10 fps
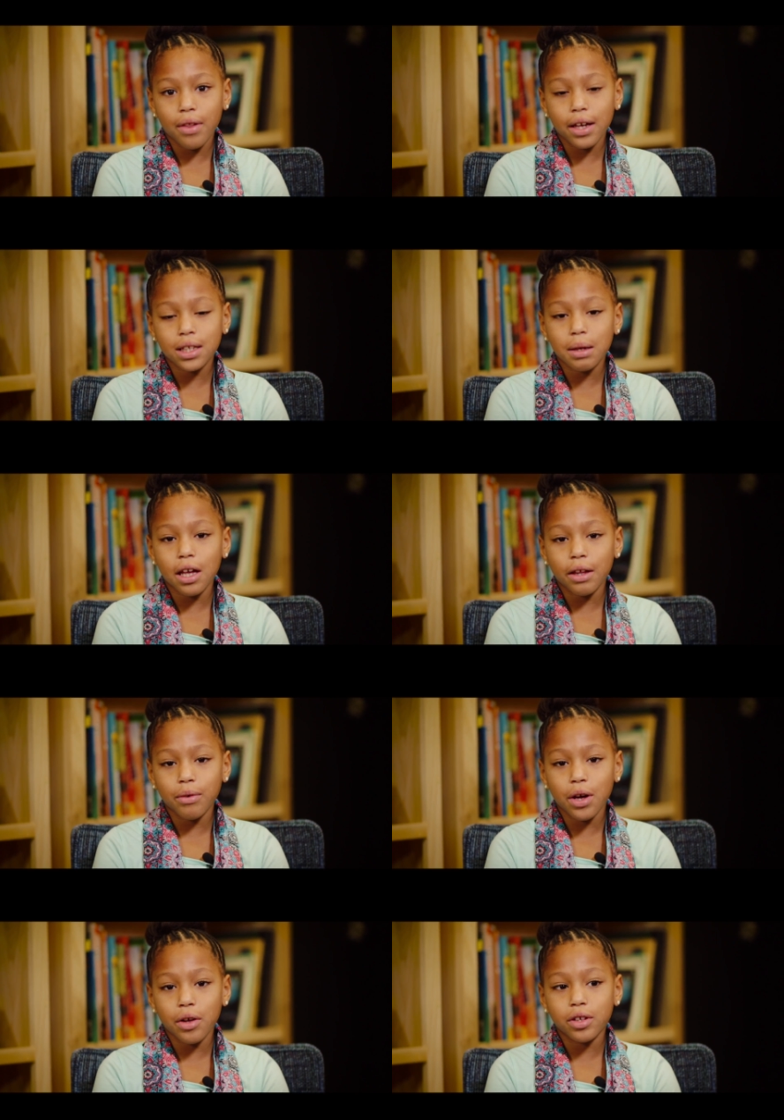Like sometimes
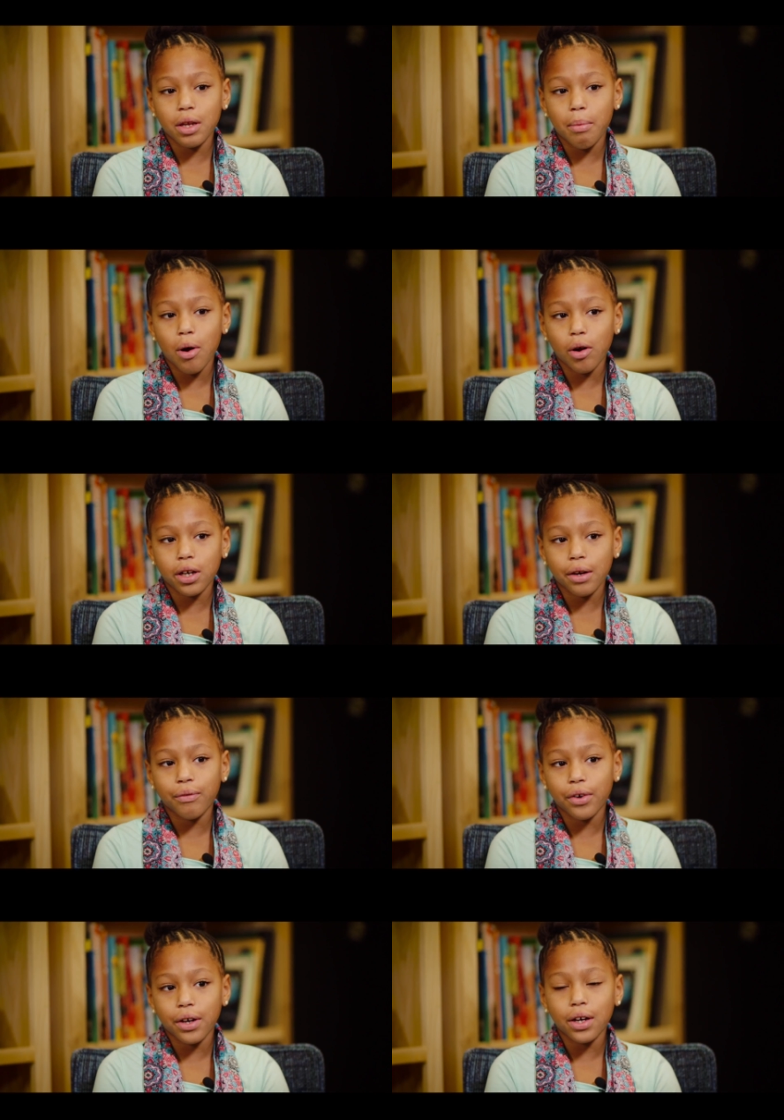we go to the park if we're